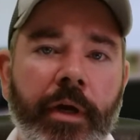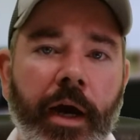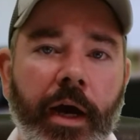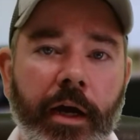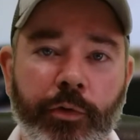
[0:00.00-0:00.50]

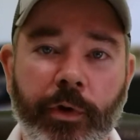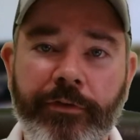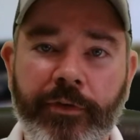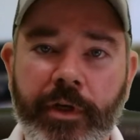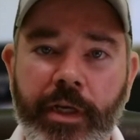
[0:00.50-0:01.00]

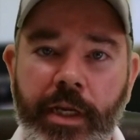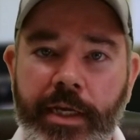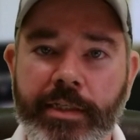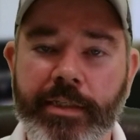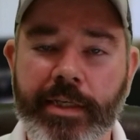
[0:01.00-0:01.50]
GRYPHON
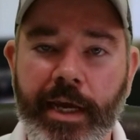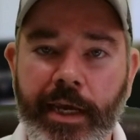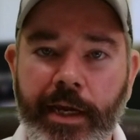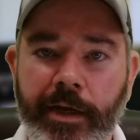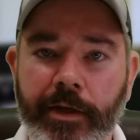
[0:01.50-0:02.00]
is
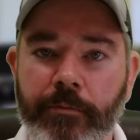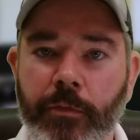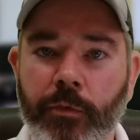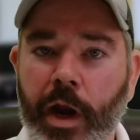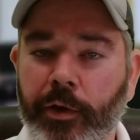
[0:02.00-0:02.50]
a
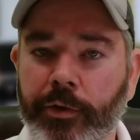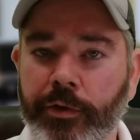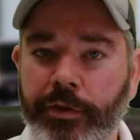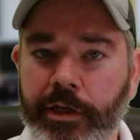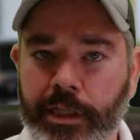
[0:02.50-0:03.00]
router
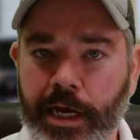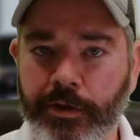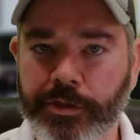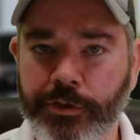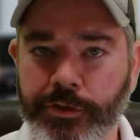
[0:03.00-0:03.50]
that
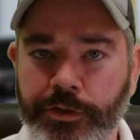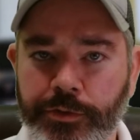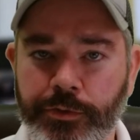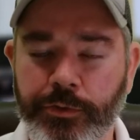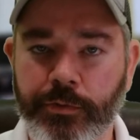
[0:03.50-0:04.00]
allows you
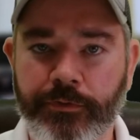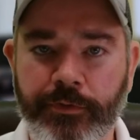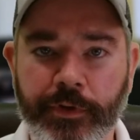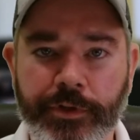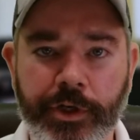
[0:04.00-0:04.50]
to
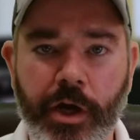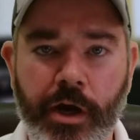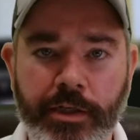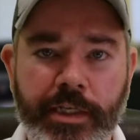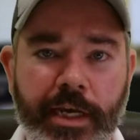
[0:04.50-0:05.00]
filter
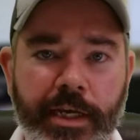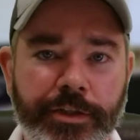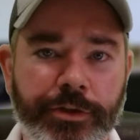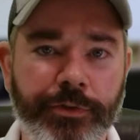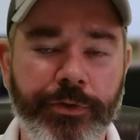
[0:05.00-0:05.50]
content
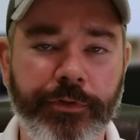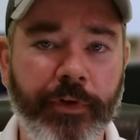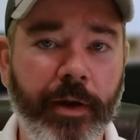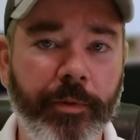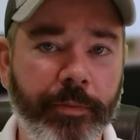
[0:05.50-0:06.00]
to your
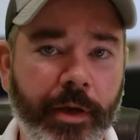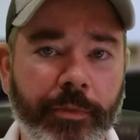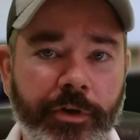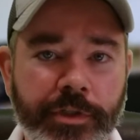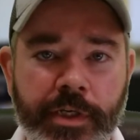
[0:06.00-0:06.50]
family
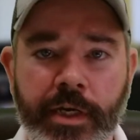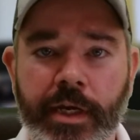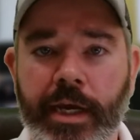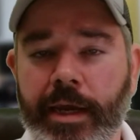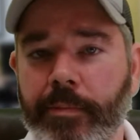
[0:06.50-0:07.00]
members.
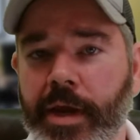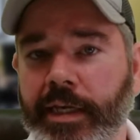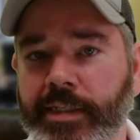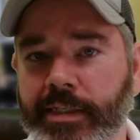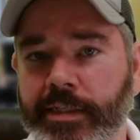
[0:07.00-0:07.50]
It
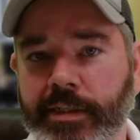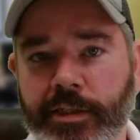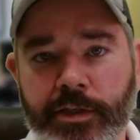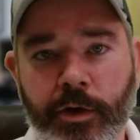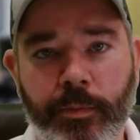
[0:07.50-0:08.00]
makes it
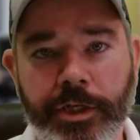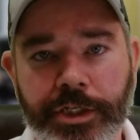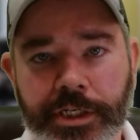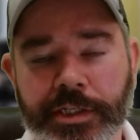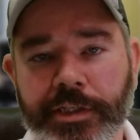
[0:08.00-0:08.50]
so much
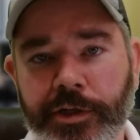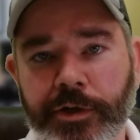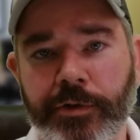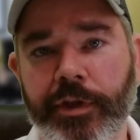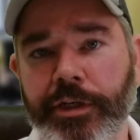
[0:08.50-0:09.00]

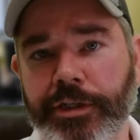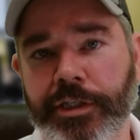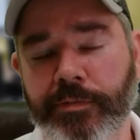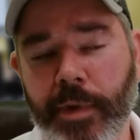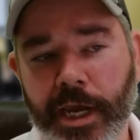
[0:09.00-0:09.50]
easier than
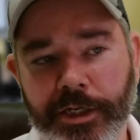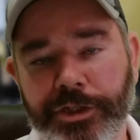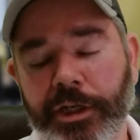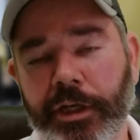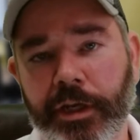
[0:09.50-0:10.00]
just
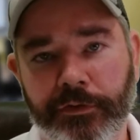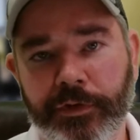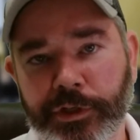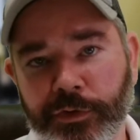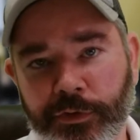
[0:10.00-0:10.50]
managing
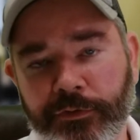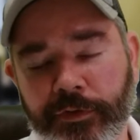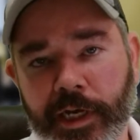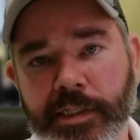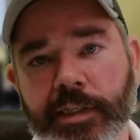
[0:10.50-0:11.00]
individual
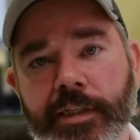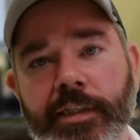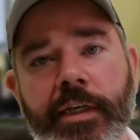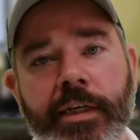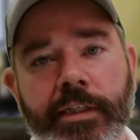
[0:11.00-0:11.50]
devices.
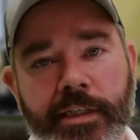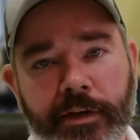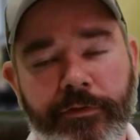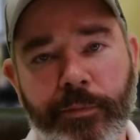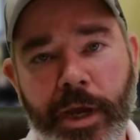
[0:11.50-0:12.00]
Instead
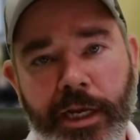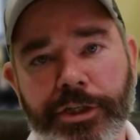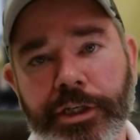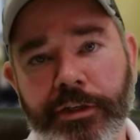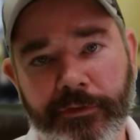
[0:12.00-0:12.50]
of
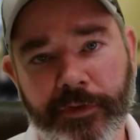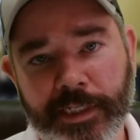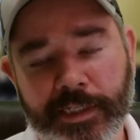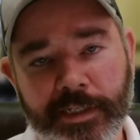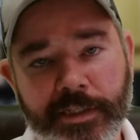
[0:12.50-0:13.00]
managing
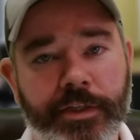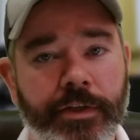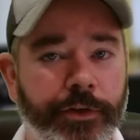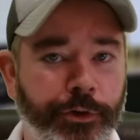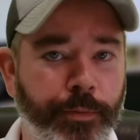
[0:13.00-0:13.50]
devices,
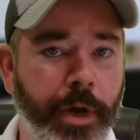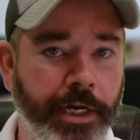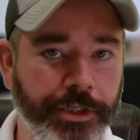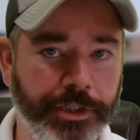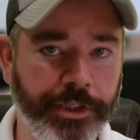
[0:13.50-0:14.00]
you're
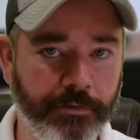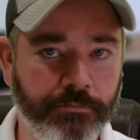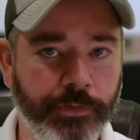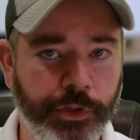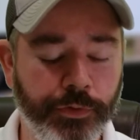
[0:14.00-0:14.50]
managing
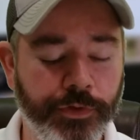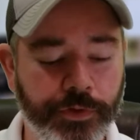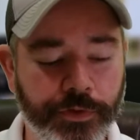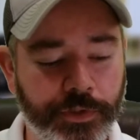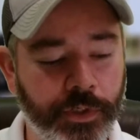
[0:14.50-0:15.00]

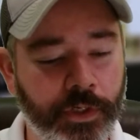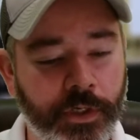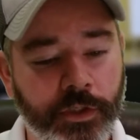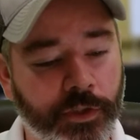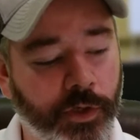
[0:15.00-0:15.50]
users.
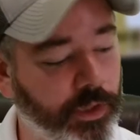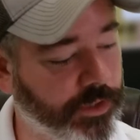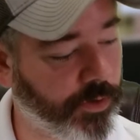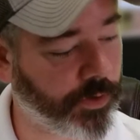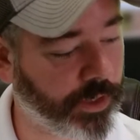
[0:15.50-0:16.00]
So let's
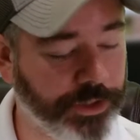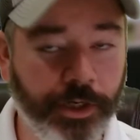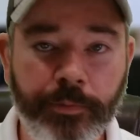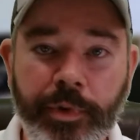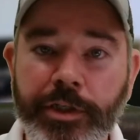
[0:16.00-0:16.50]
go ahead and
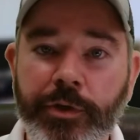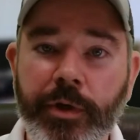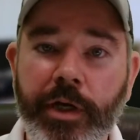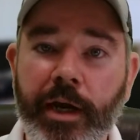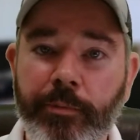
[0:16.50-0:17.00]
jump into
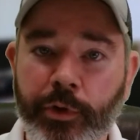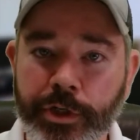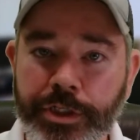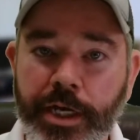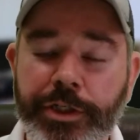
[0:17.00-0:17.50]
it. I
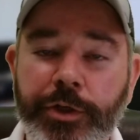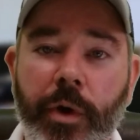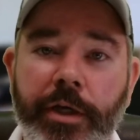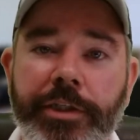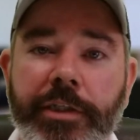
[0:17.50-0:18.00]
appreciate you
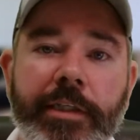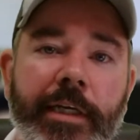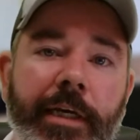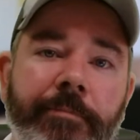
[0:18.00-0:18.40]
watching today.